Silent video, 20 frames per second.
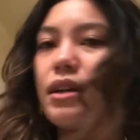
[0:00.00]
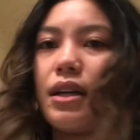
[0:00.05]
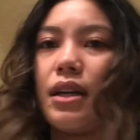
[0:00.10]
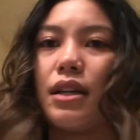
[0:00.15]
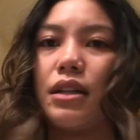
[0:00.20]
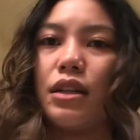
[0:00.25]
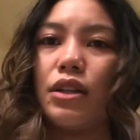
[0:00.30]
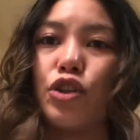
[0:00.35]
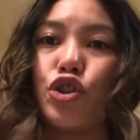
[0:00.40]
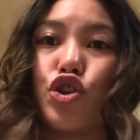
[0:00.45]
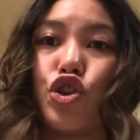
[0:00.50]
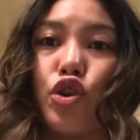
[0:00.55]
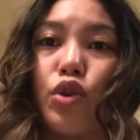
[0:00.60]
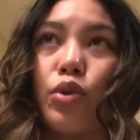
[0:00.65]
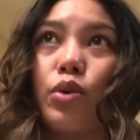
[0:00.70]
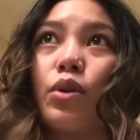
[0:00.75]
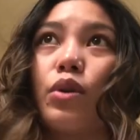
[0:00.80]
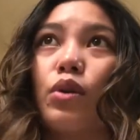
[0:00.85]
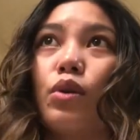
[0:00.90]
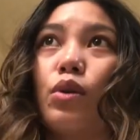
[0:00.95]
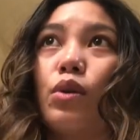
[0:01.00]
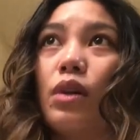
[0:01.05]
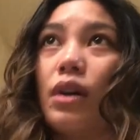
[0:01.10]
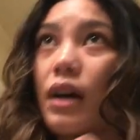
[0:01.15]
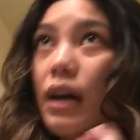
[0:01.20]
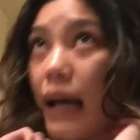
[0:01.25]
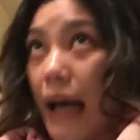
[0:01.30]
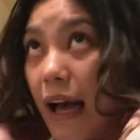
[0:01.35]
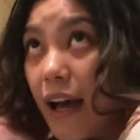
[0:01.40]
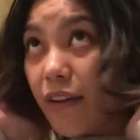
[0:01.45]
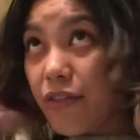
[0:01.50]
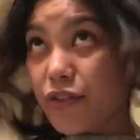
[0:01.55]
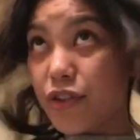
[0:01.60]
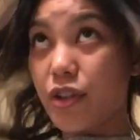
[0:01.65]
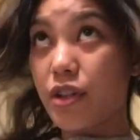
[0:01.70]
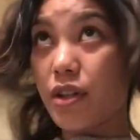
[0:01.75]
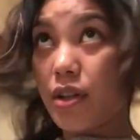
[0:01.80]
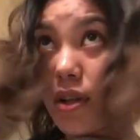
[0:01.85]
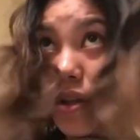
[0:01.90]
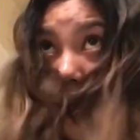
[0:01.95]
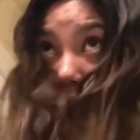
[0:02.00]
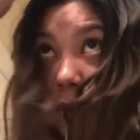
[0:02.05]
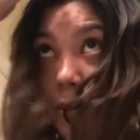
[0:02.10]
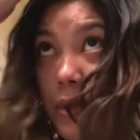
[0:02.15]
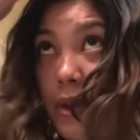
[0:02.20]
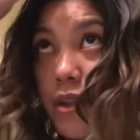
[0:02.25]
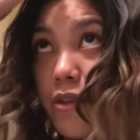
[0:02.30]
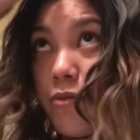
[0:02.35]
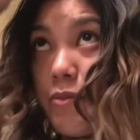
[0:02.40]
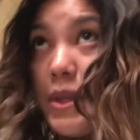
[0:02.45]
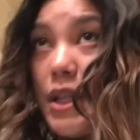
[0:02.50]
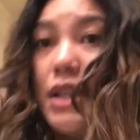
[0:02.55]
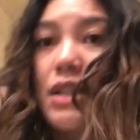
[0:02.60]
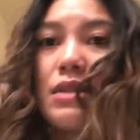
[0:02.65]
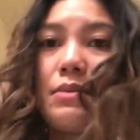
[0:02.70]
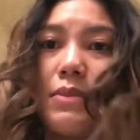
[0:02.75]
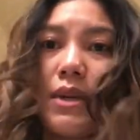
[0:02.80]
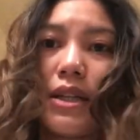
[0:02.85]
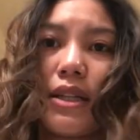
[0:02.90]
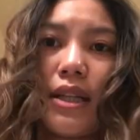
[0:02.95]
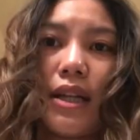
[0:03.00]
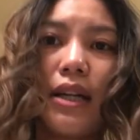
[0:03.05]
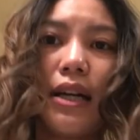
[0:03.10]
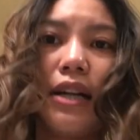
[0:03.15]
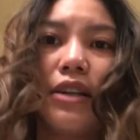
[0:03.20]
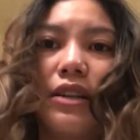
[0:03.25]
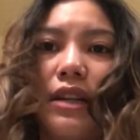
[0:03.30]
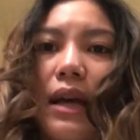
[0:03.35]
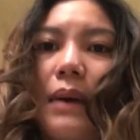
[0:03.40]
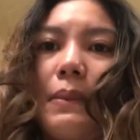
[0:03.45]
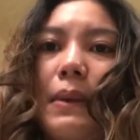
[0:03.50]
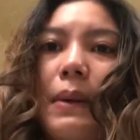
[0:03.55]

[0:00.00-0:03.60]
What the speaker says: And I'll show you after a couple of minutes pag nag-ano na.